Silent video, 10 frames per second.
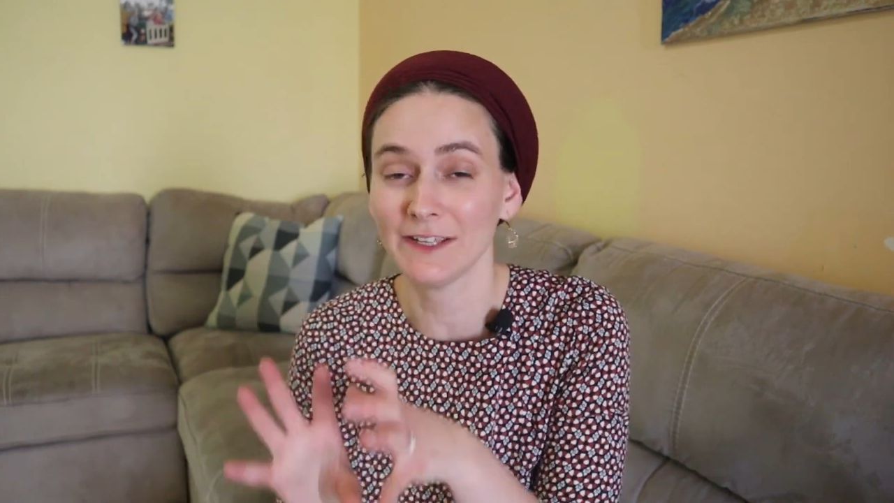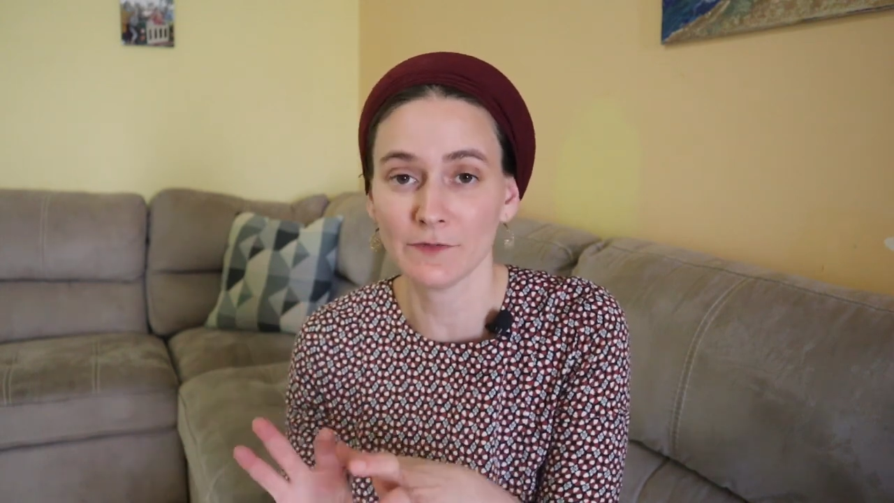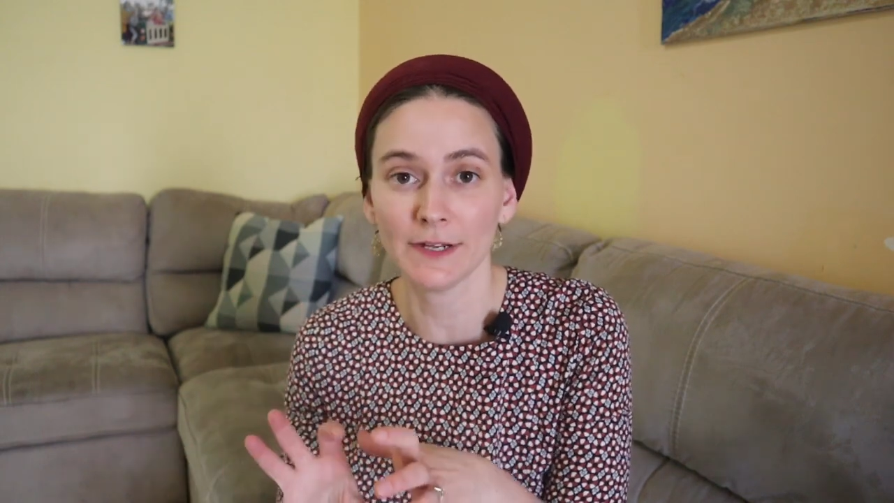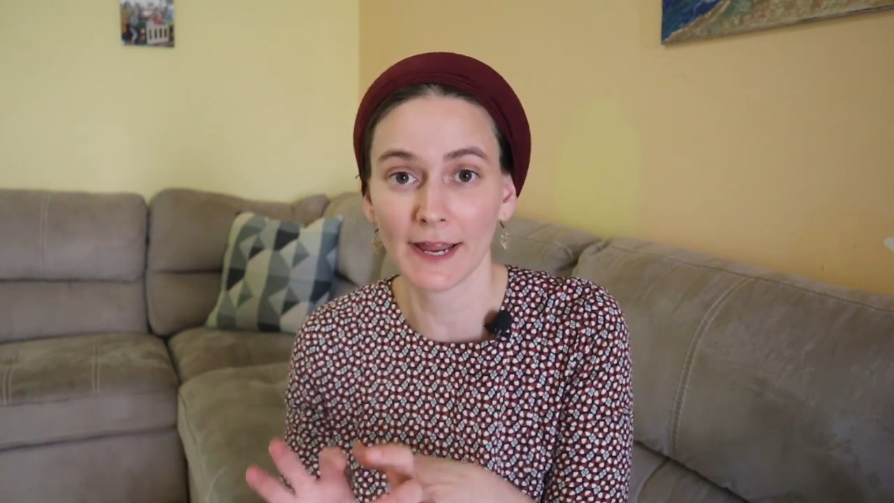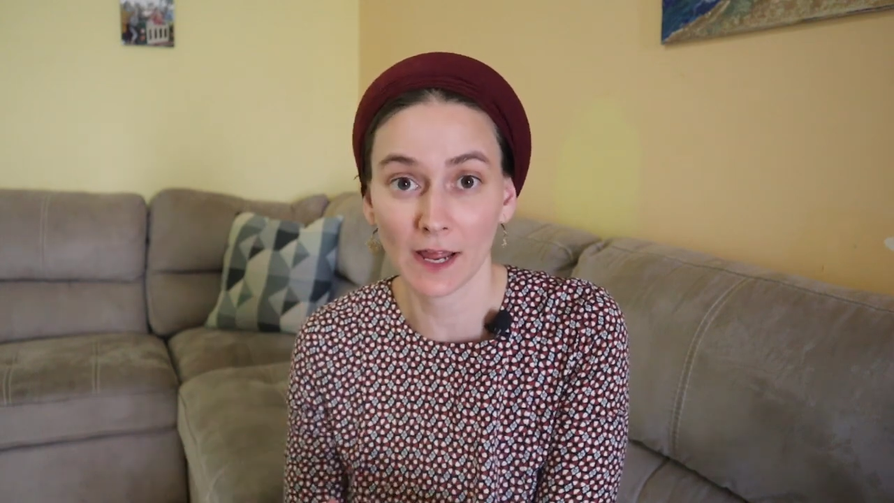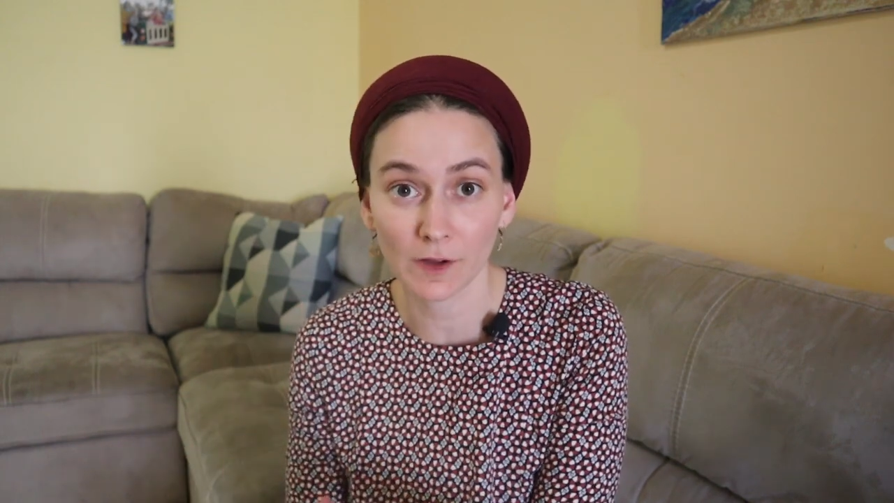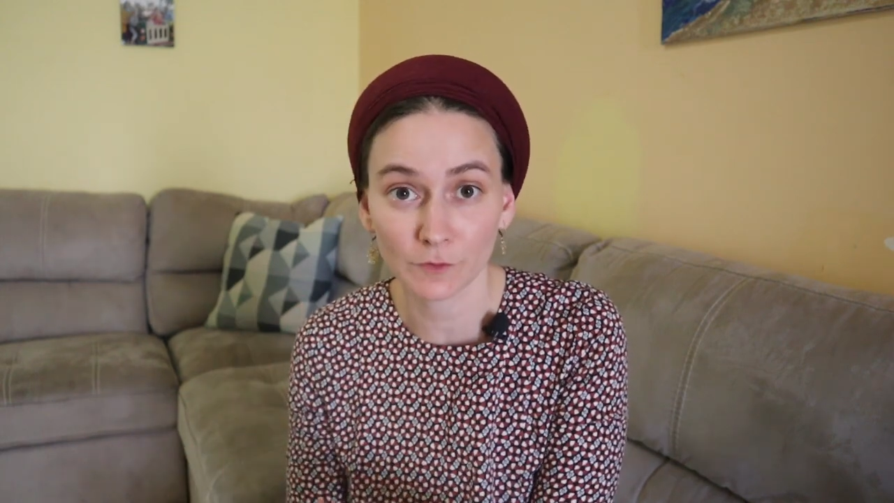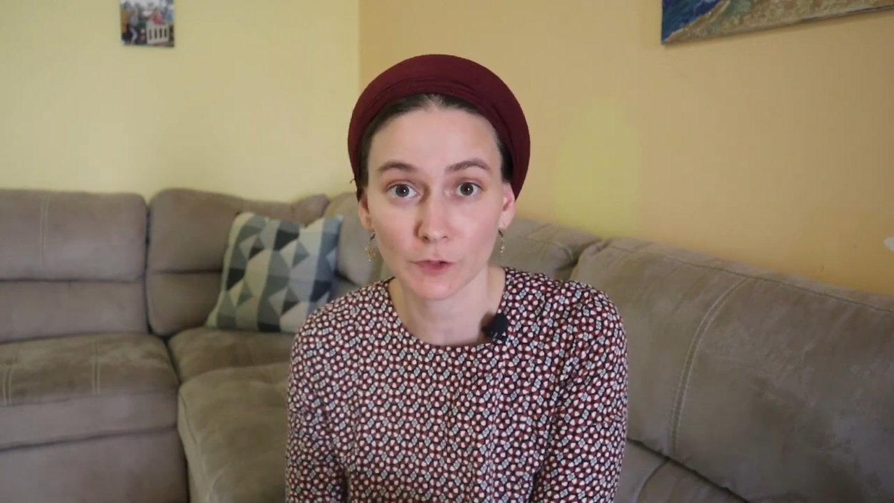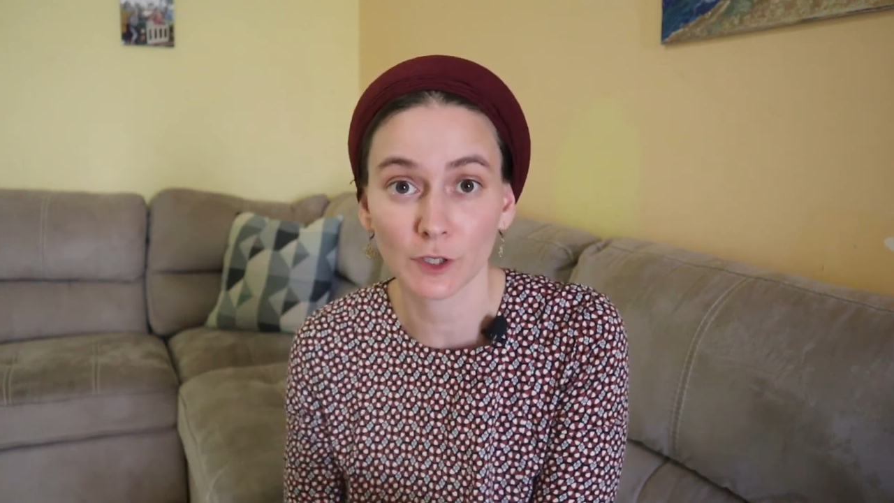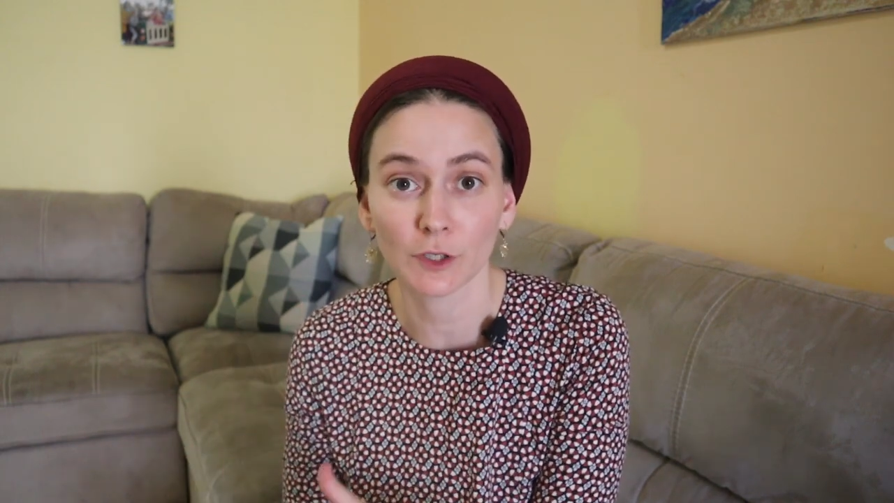Even
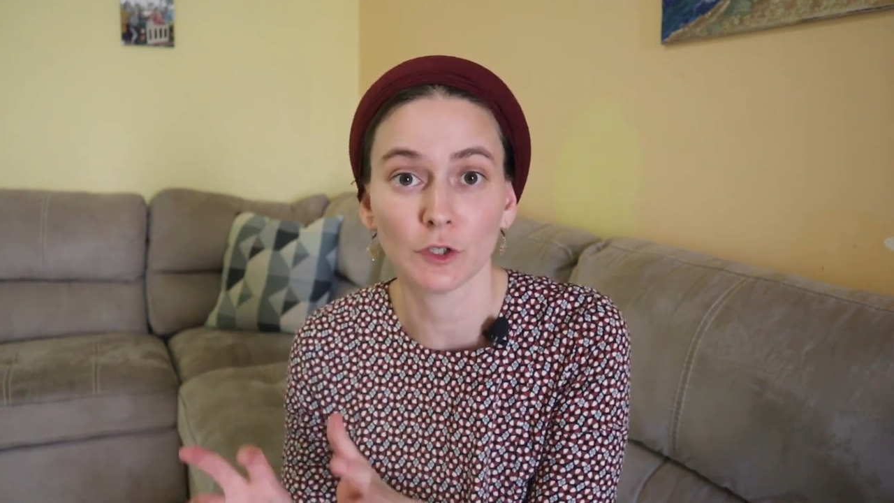after